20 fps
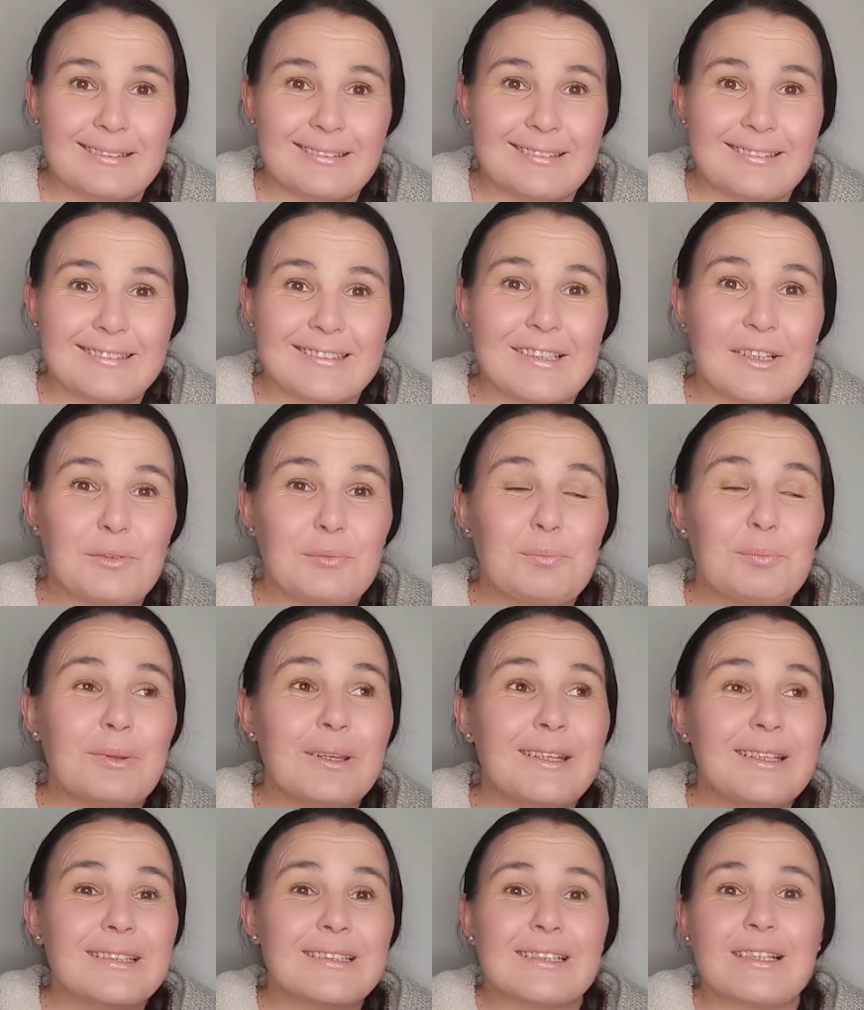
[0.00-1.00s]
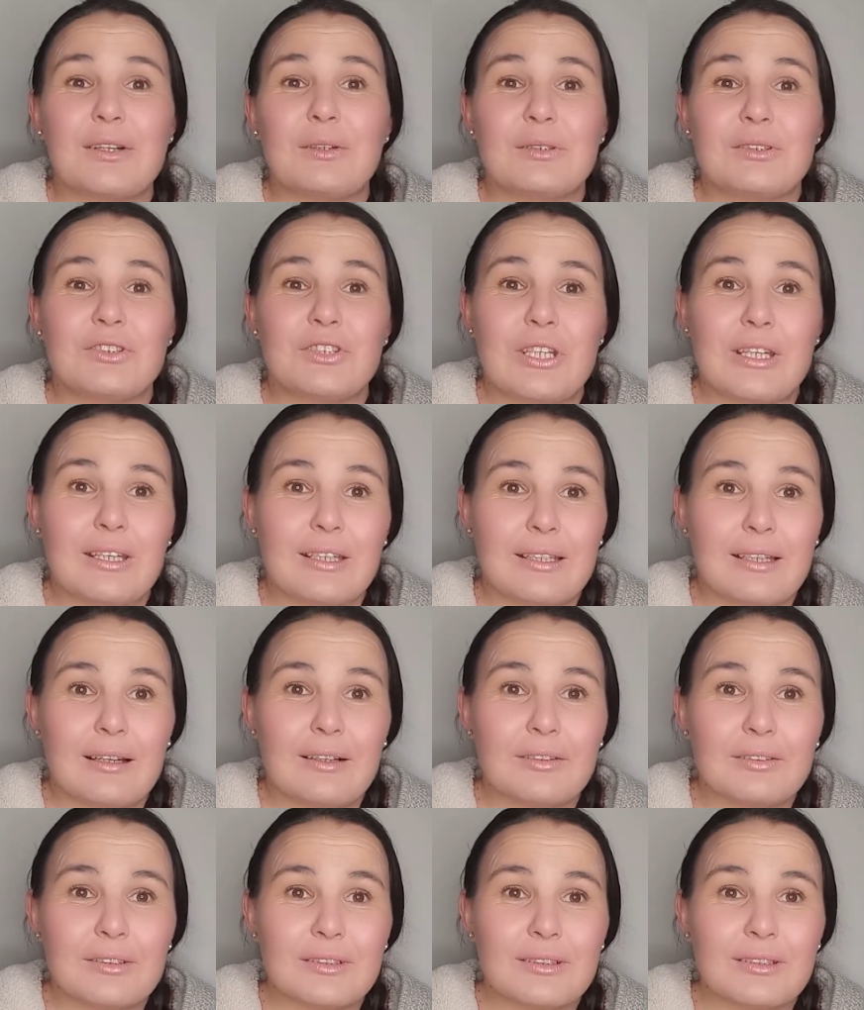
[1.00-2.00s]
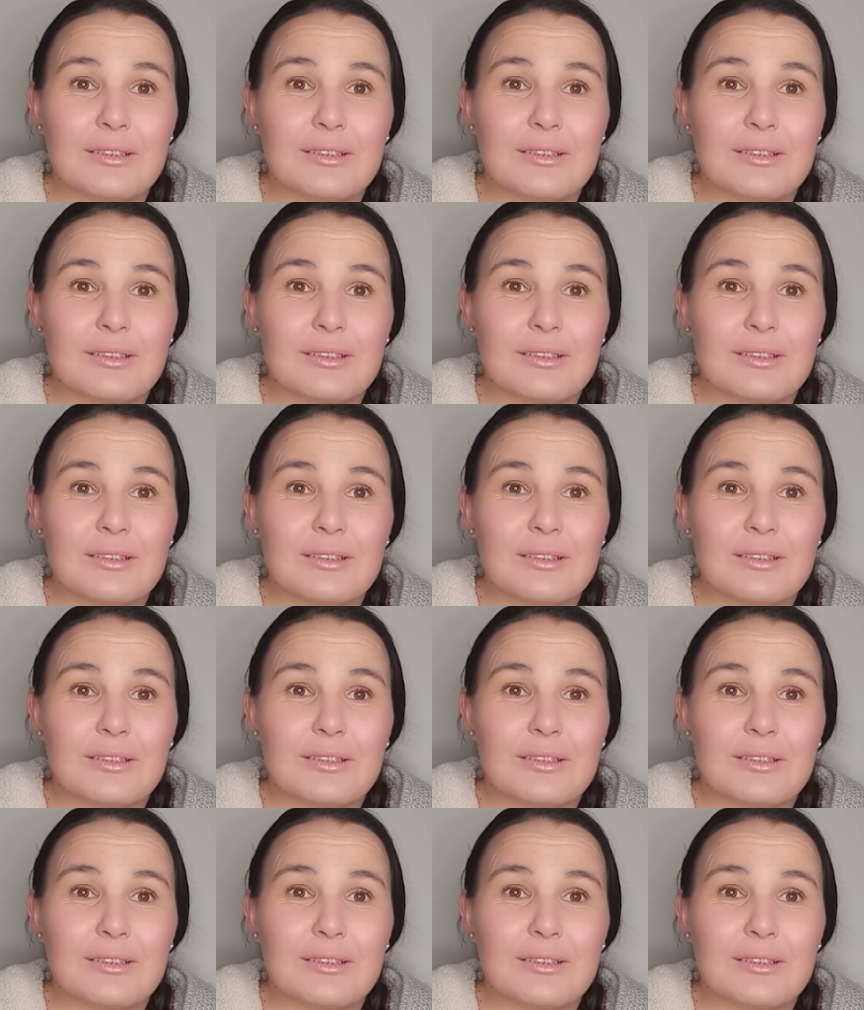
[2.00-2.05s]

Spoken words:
So please go and check it out.